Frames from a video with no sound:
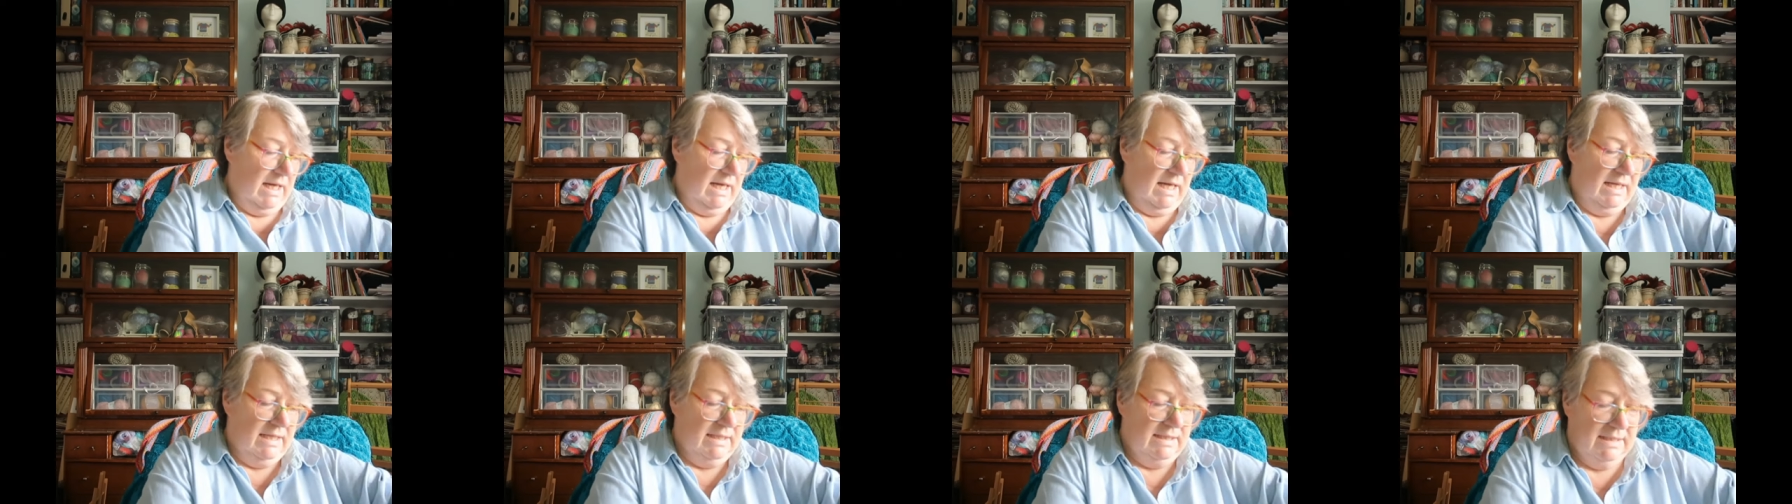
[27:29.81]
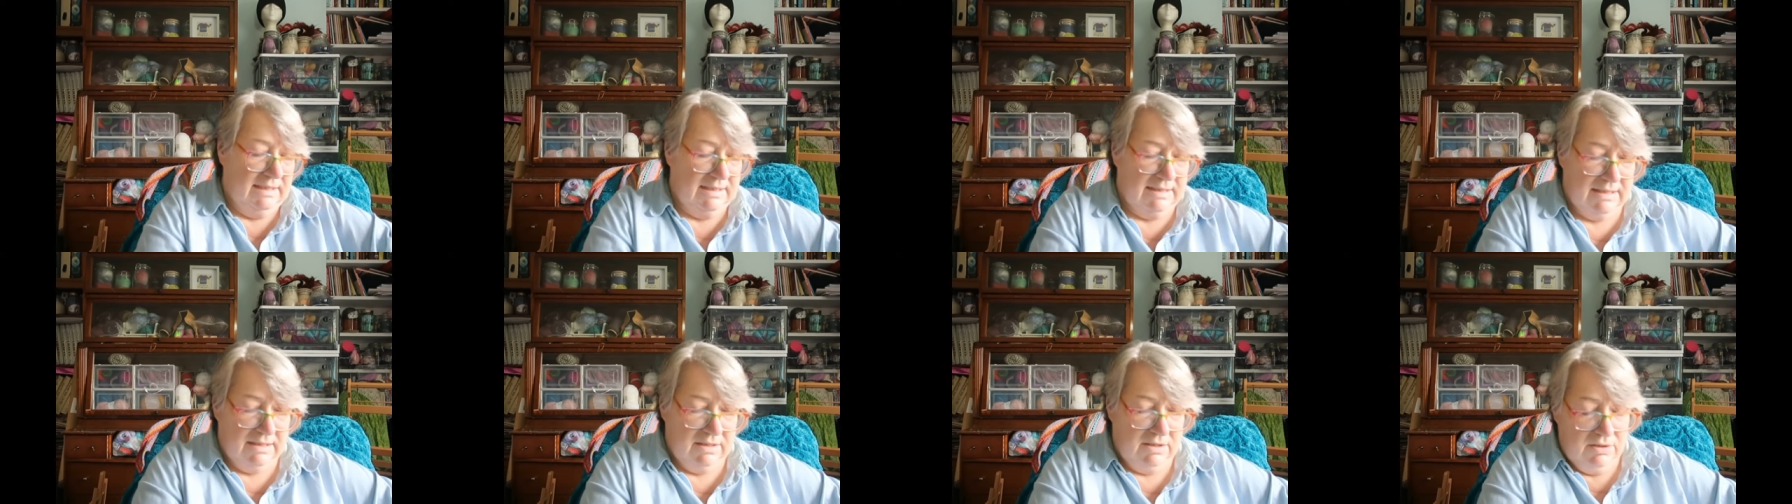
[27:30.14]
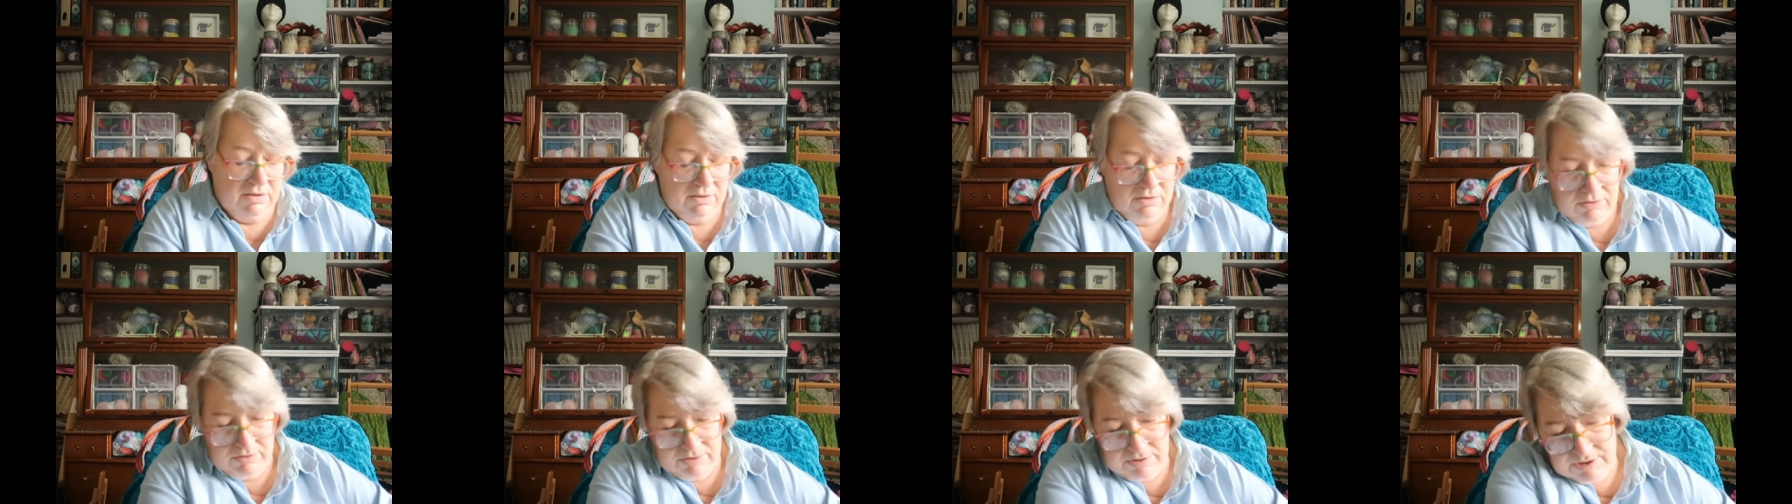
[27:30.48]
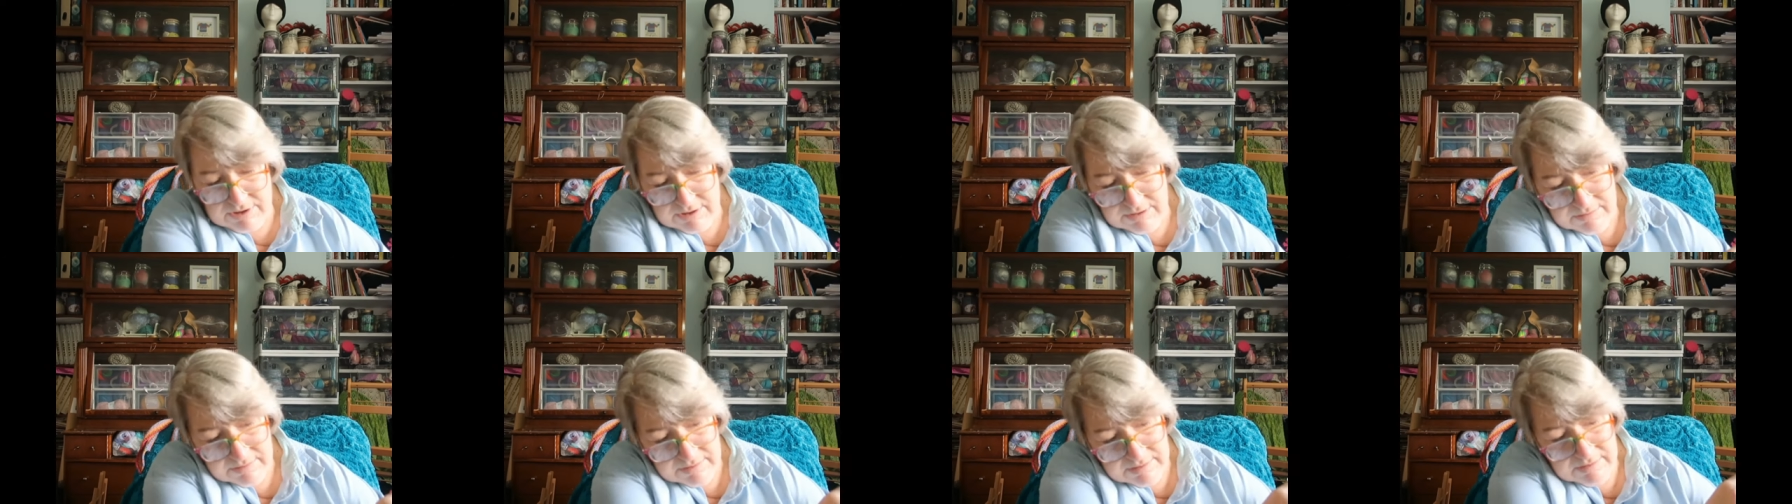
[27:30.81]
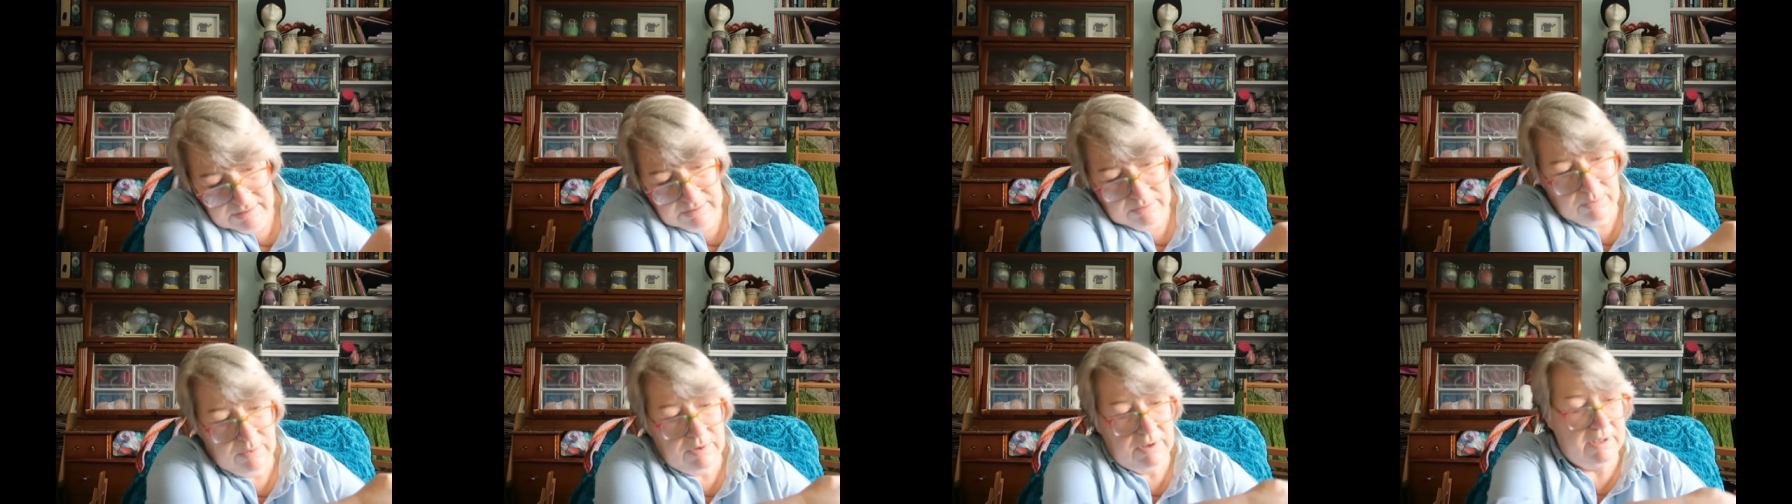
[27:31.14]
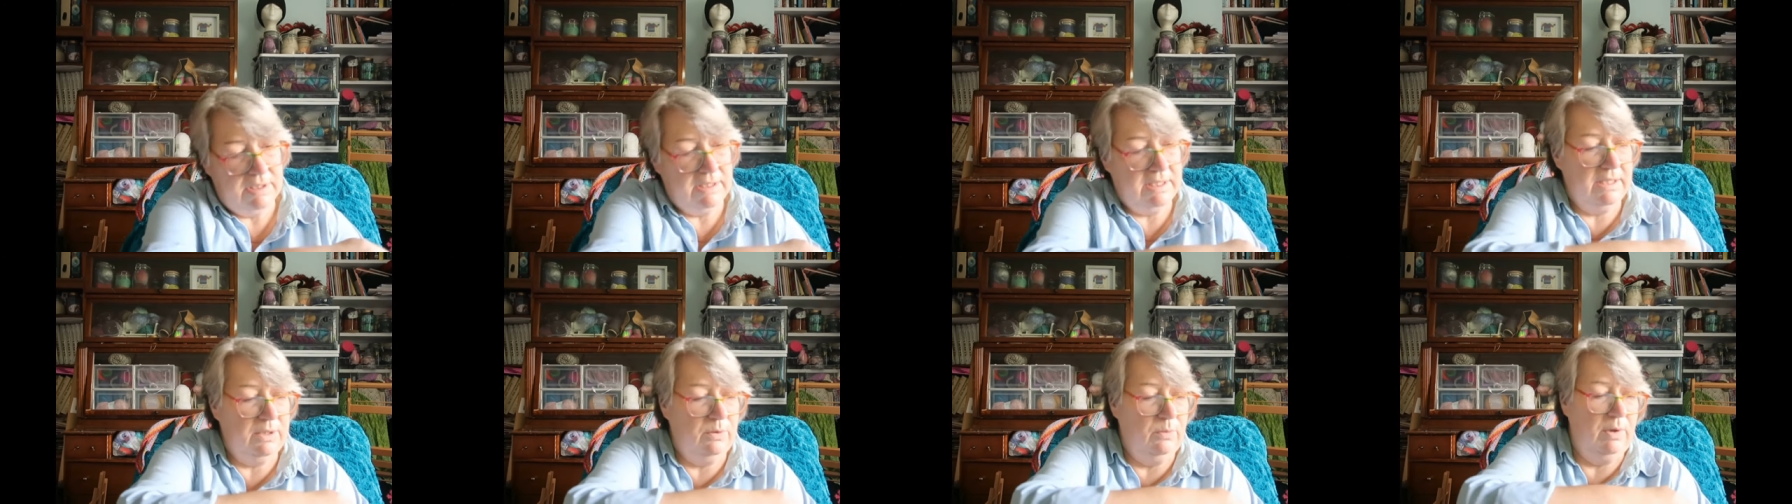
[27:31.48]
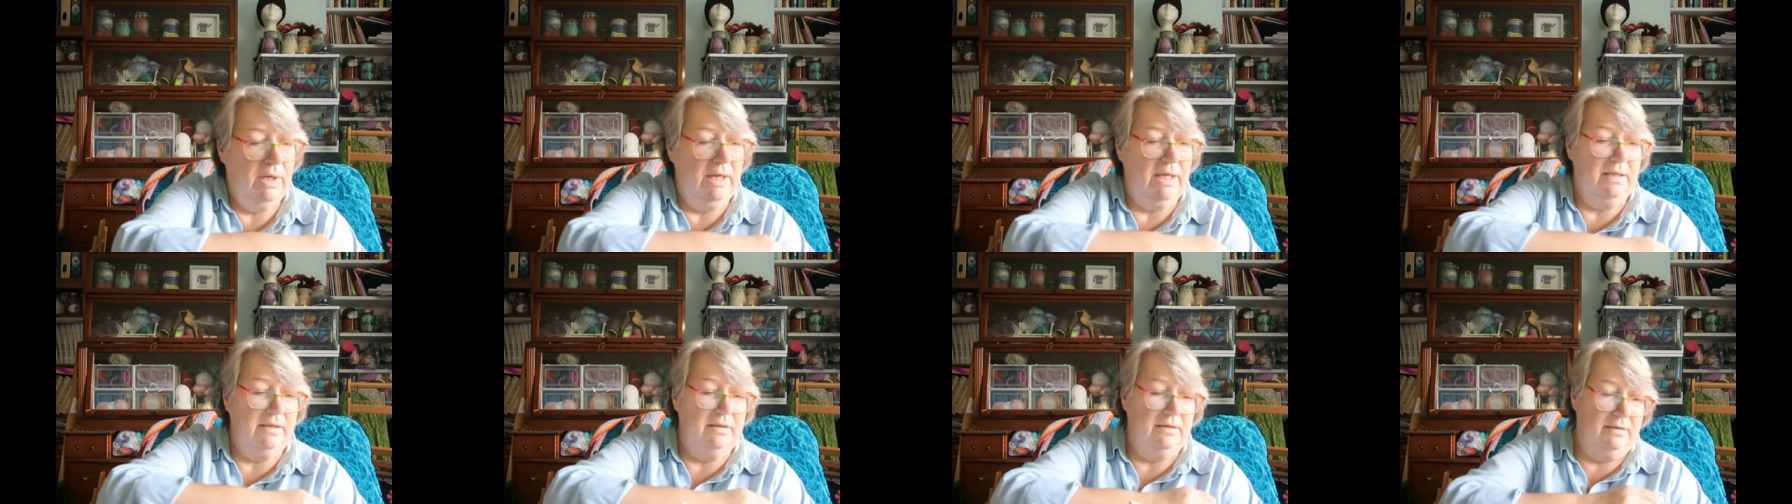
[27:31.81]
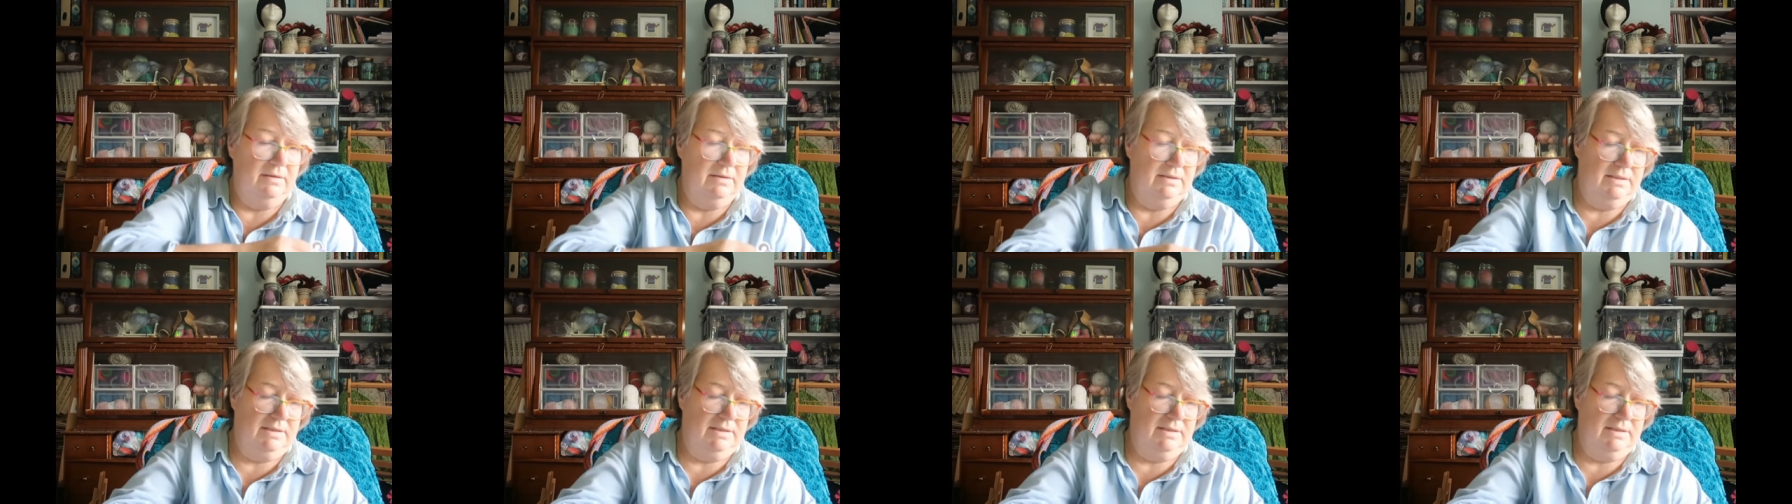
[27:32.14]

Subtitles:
and it's not working well.